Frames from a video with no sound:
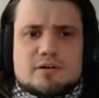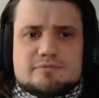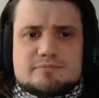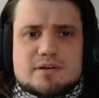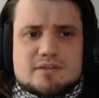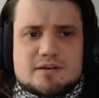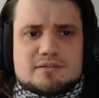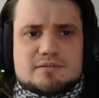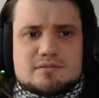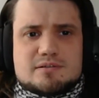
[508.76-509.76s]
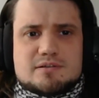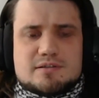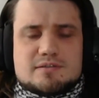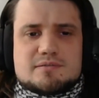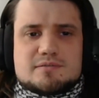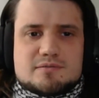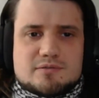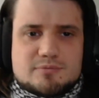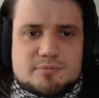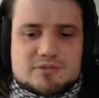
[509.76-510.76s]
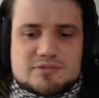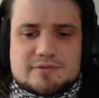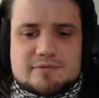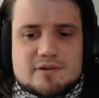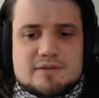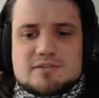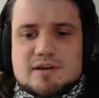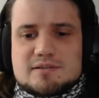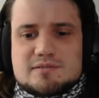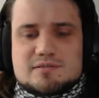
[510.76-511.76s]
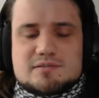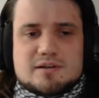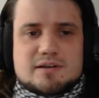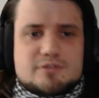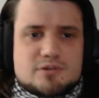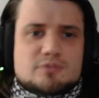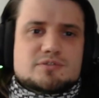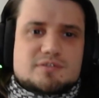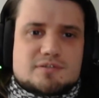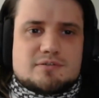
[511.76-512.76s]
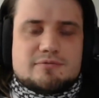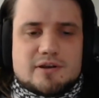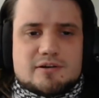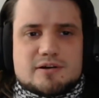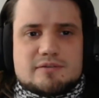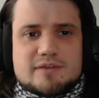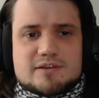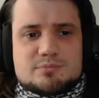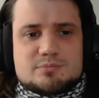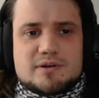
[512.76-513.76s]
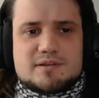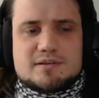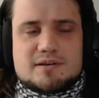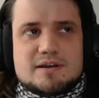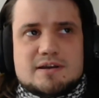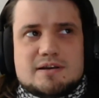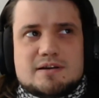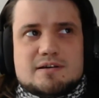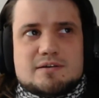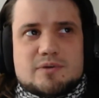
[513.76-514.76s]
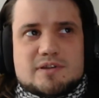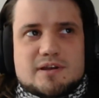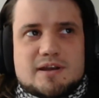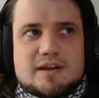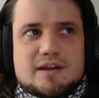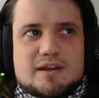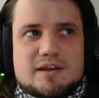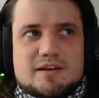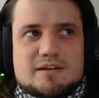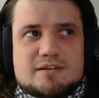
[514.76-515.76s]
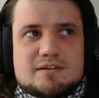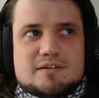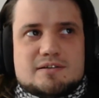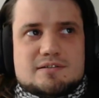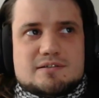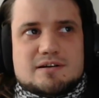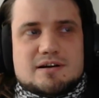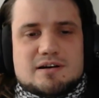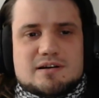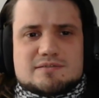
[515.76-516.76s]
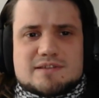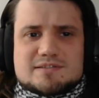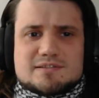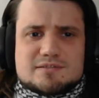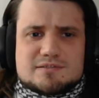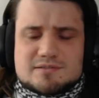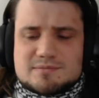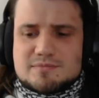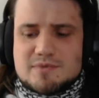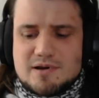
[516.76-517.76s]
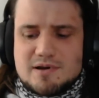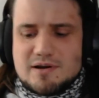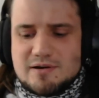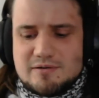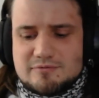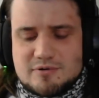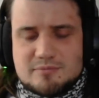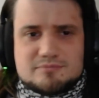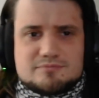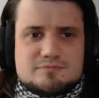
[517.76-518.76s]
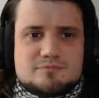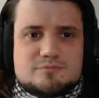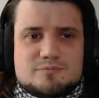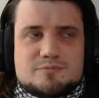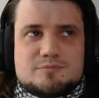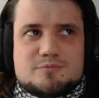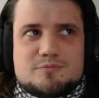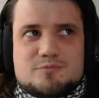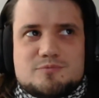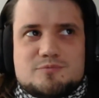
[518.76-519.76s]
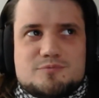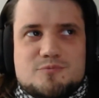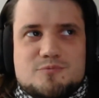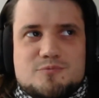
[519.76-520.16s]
and then it reports every 5 seconds. Like if you don't configure a fixed point with a distance from where the